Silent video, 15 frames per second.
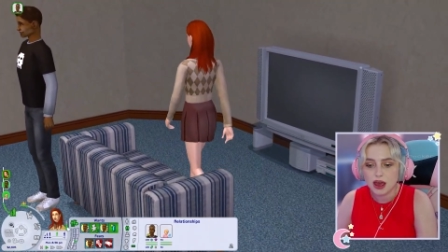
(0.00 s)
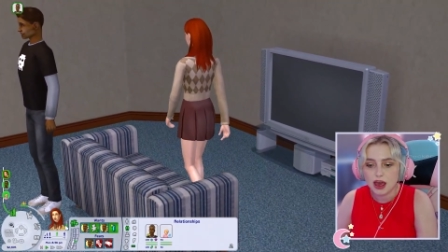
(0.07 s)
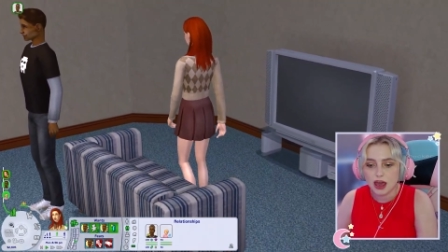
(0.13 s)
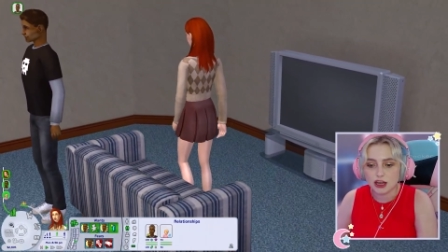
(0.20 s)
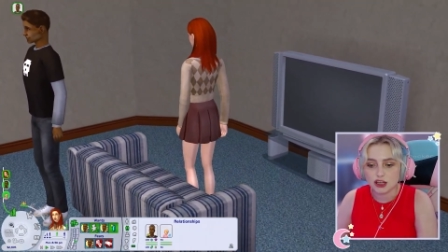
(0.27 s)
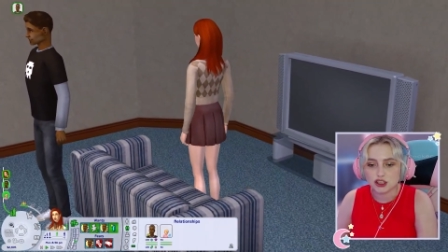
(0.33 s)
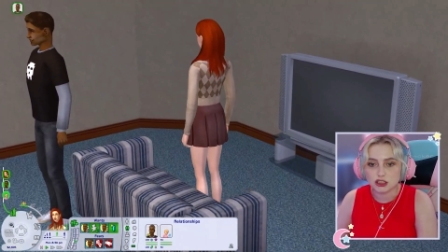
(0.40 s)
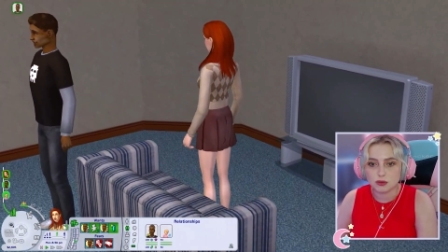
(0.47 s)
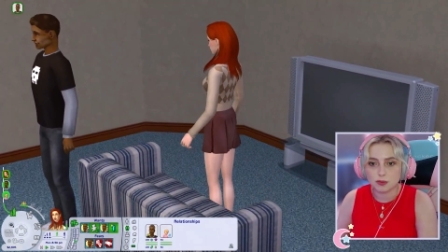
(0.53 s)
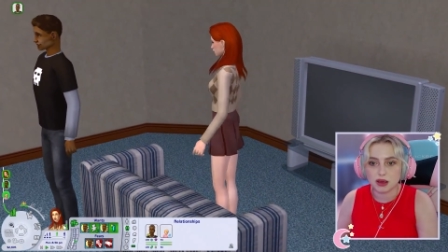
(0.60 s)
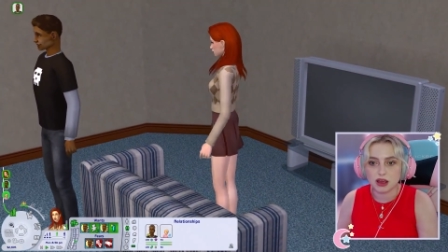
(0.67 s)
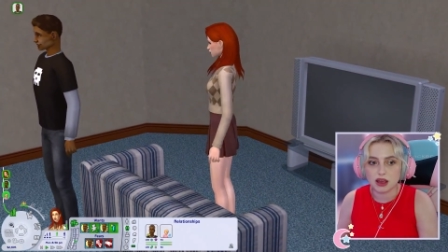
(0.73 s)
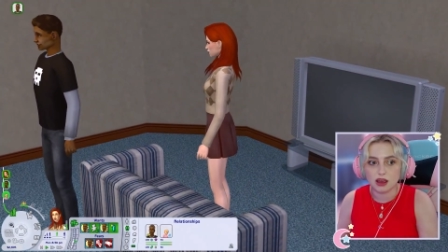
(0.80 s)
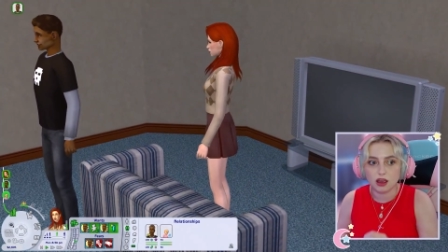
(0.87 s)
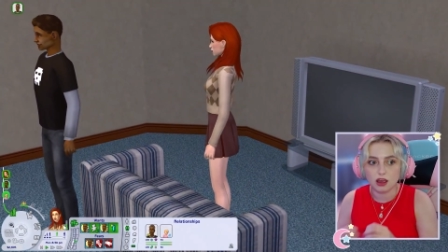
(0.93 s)
it should
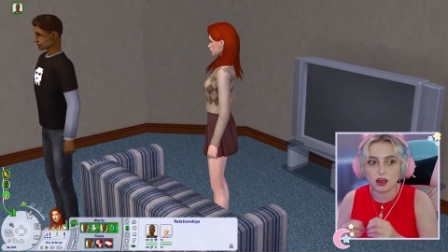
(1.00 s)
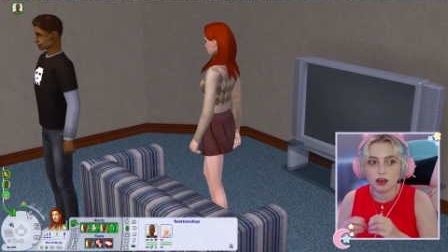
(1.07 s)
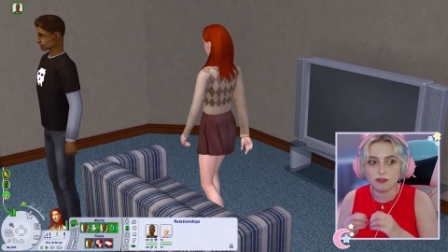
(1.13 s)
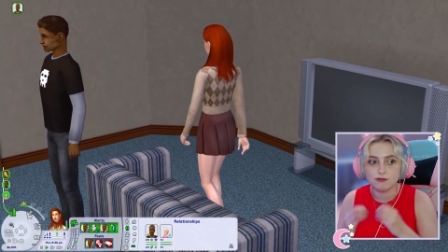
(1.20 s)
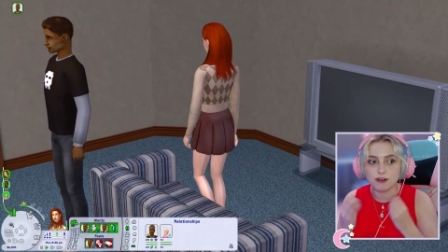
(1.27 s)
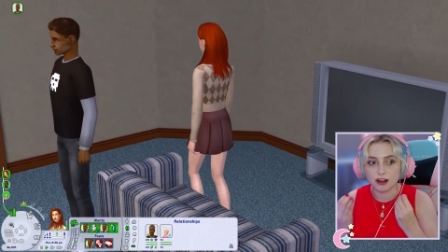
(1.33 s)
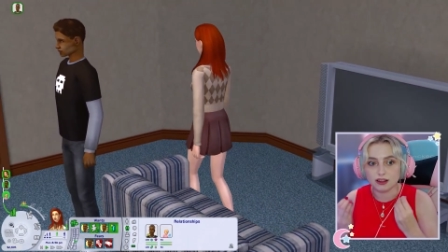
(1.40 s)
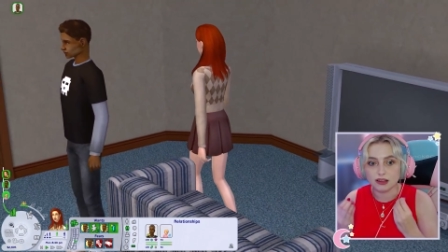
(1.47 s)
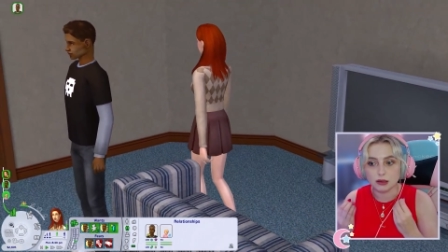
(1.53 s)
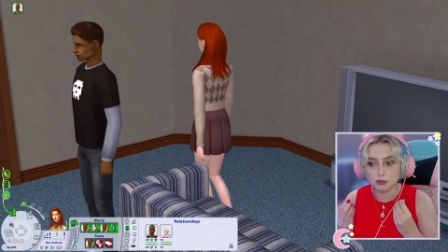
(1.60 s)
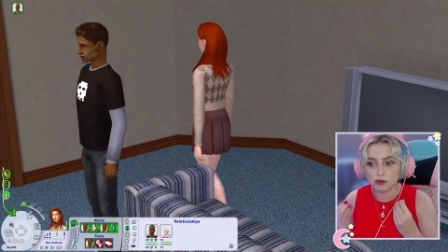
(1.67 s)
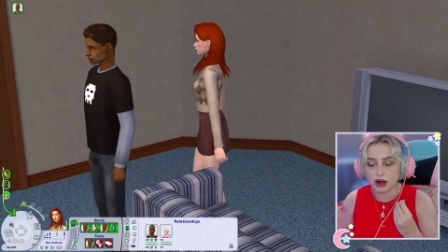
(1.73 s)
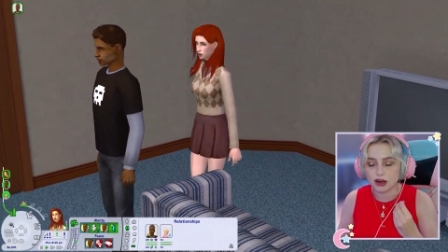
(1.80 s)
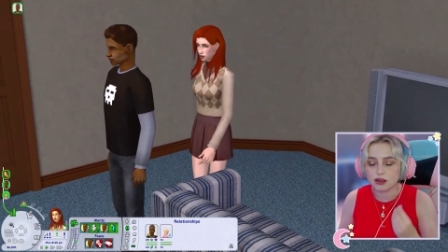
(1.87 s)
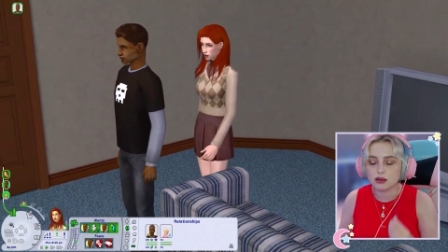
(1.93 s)
be a friendly
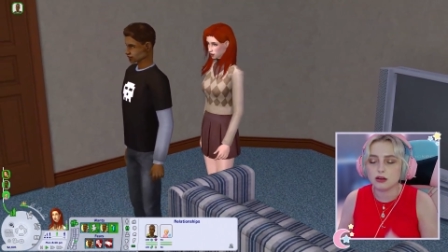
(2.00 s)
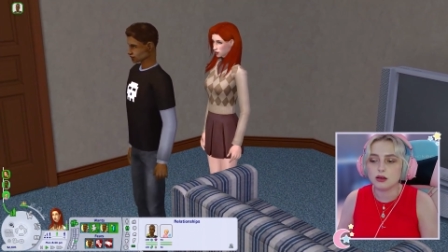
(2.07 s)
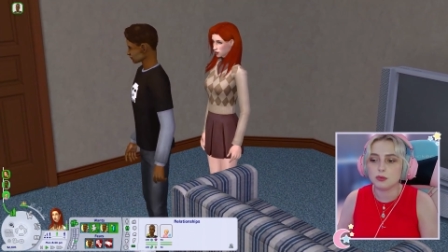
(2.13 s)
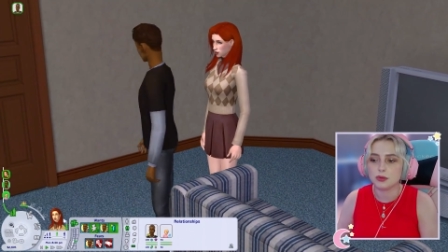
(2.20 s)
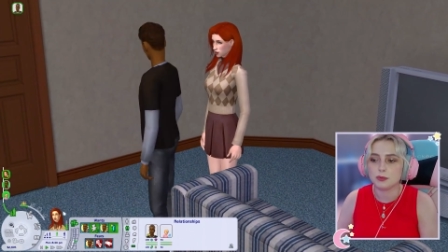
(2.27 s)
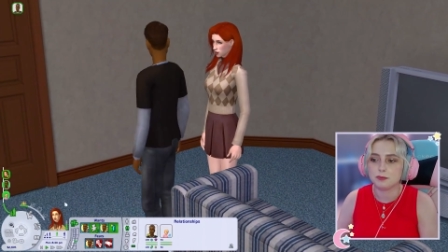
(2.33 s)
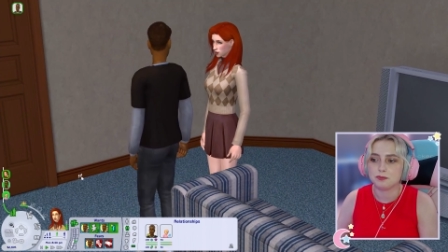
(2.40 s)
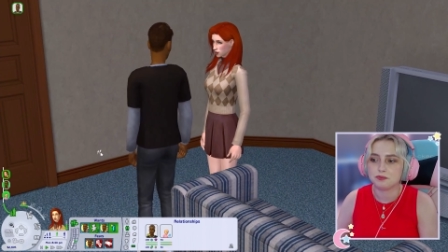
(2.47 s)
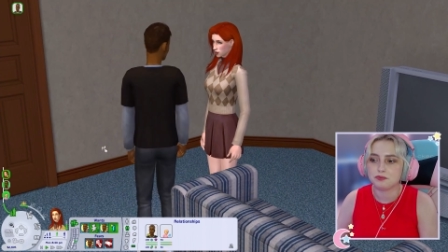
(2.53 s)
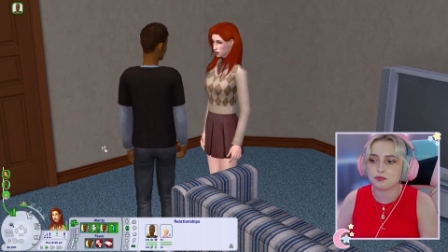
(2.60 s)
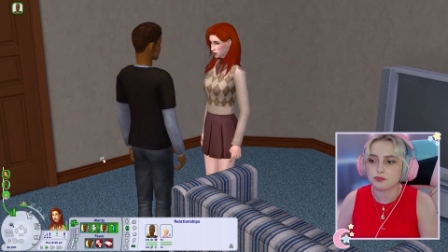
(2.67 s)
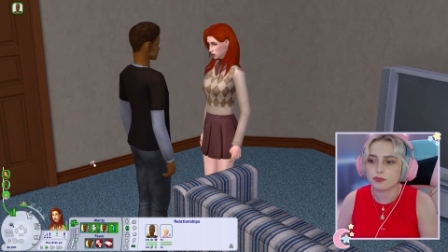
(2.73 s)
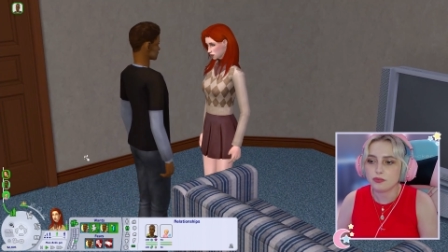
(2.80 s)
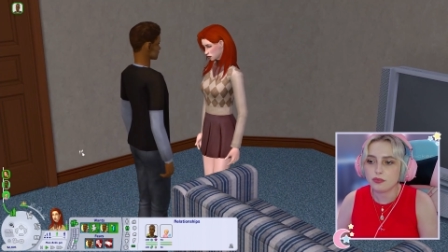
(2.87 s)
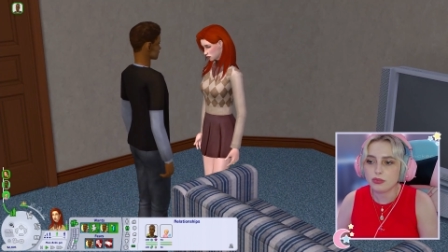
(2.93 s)
breakup.
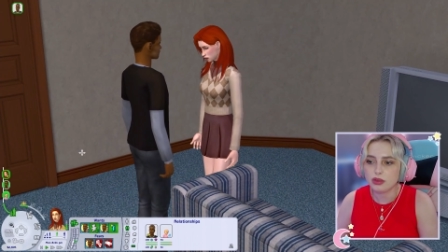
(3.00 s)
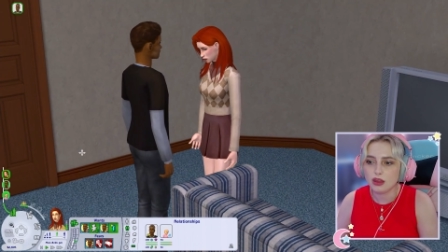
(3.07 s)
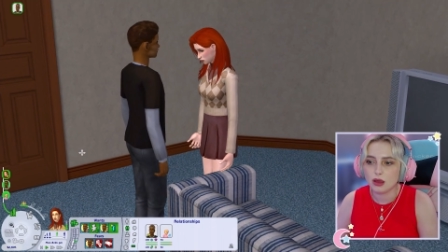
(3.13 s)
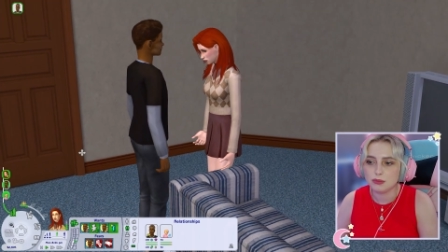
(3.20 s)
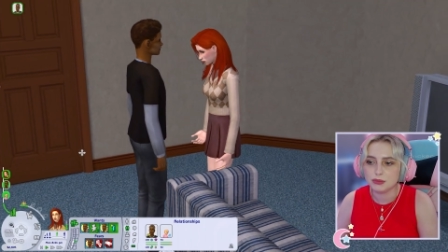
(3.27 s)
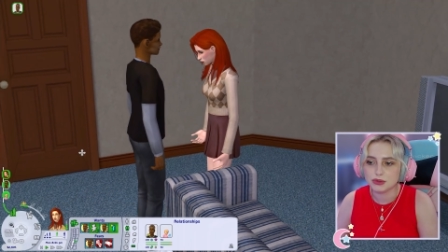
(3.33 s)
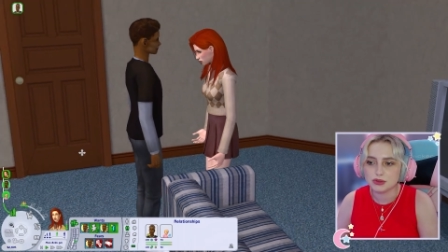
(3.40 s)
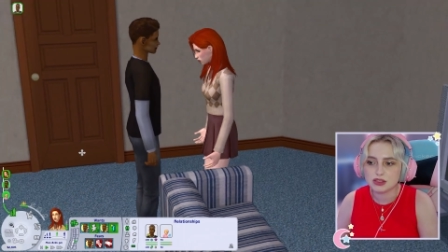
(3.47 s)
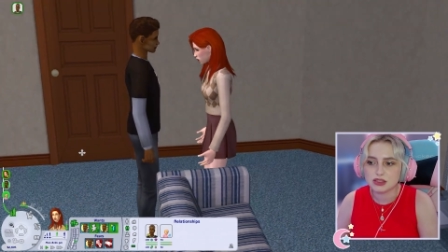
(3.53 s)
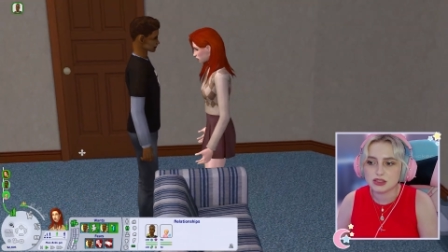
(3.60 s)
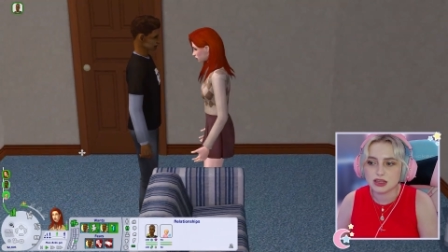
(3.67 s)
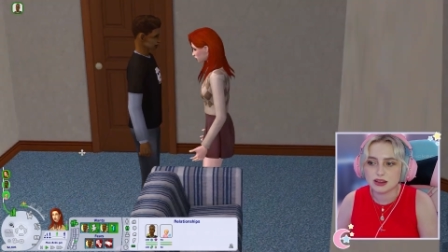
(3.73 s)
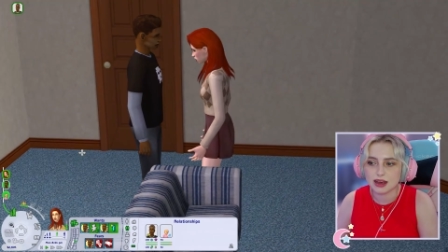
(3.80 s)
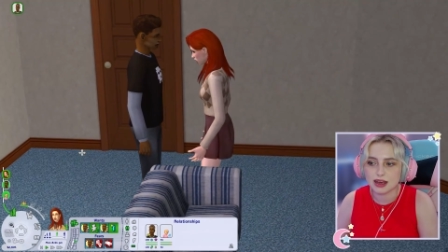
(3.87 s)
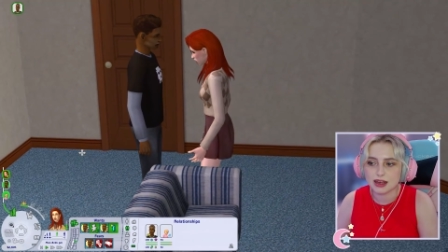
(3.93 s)
And you'll
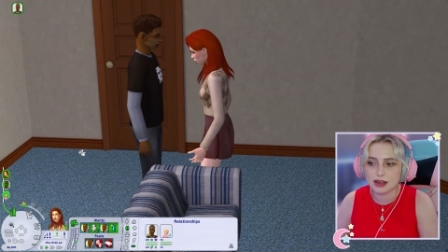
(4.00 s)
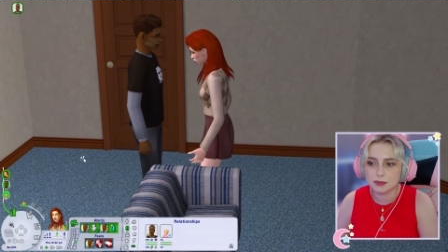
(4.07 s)
see that.